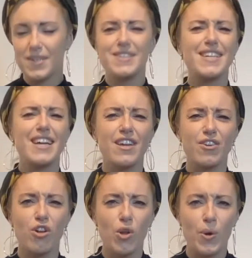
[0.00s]
dig in
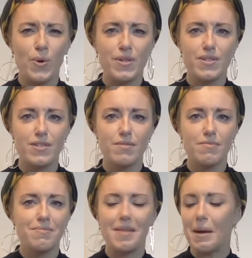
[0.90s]
claws,
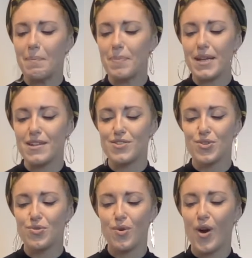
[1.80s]
that bit
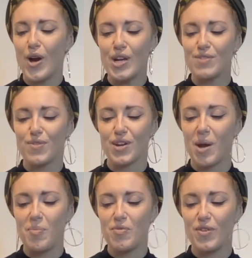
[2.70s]
too hard for
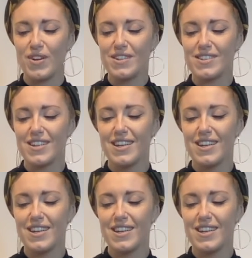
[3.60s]
comfort.